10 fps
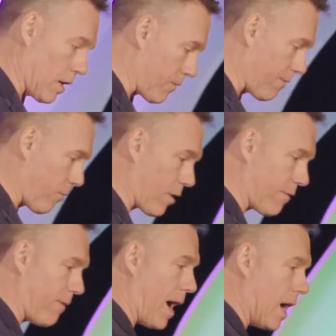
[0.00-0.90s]
If you're
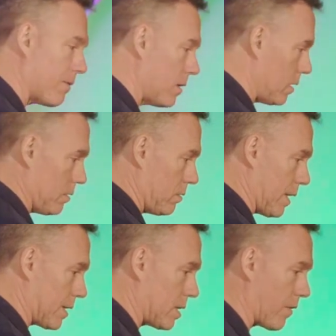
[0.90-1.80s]
45,
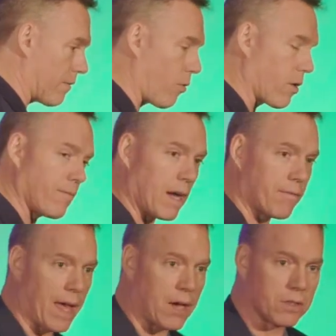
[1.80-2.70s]
that's saving
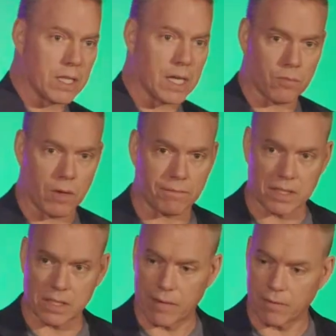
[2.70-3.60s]
45,000 a year,
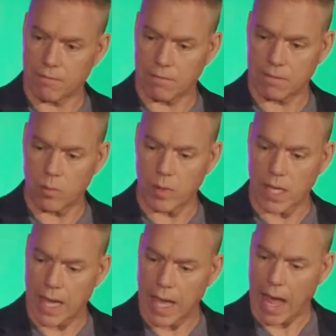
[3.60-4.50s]
roughly 750 a
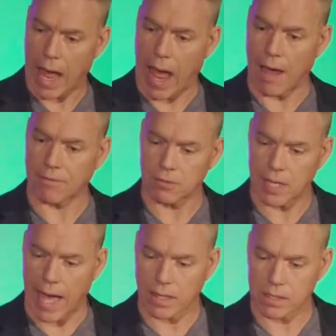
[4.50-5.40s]
week after
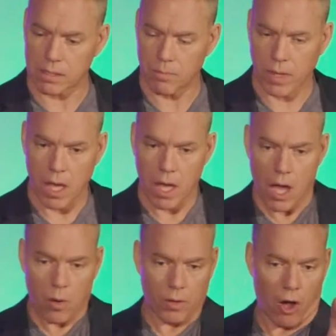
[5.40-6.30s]
tax
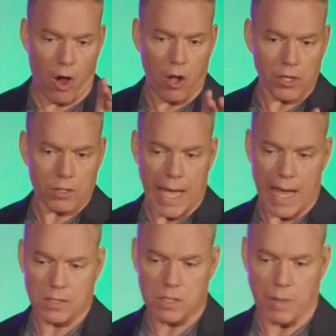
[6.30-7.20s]
with all your
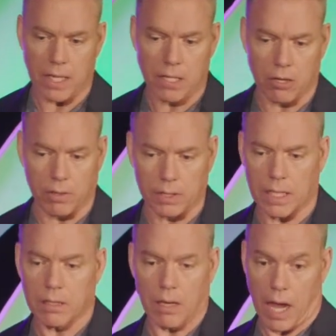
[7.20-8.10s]
taxes paid
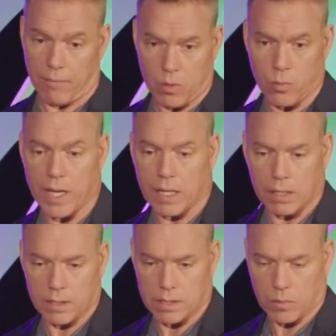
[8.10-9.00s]
currently every
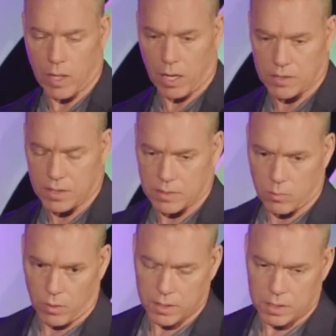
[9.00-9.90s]
week is the way our
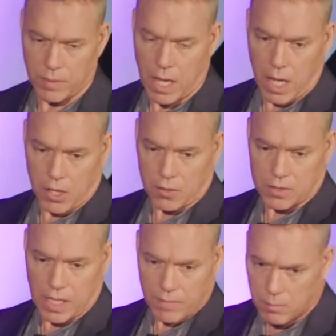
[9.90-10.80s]
system works. You're
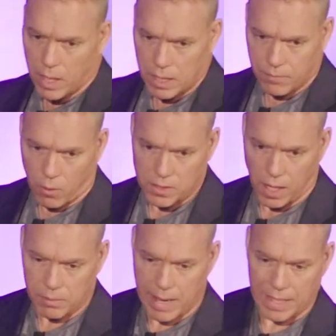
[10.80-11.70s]
saving money, of course,
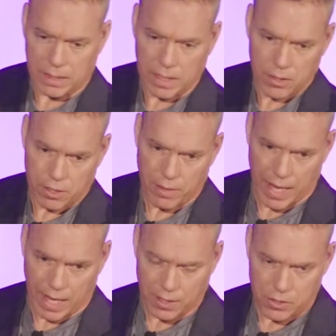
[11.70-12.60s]
automatically, your
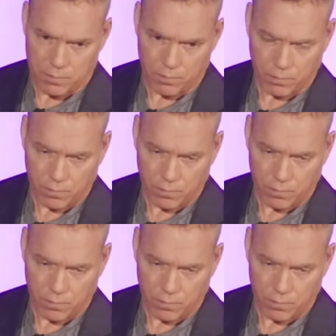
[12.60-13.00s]
age.